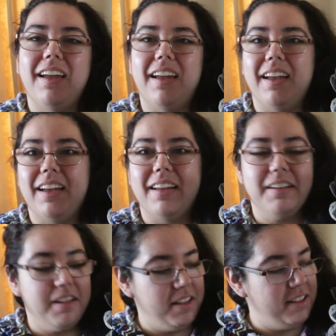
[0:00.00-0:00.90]

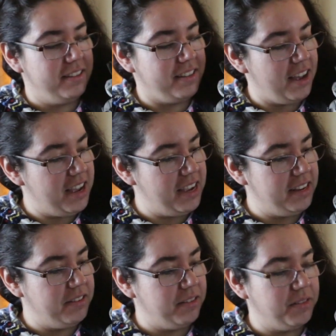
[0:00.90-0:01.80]
and
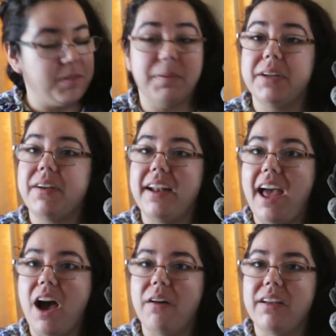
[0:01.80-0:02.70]
inside, or displayed right
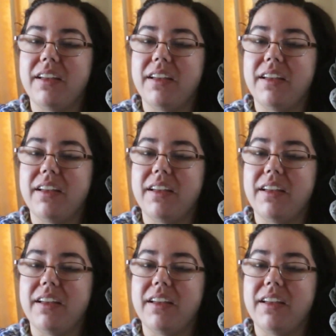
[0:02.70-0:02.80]
now,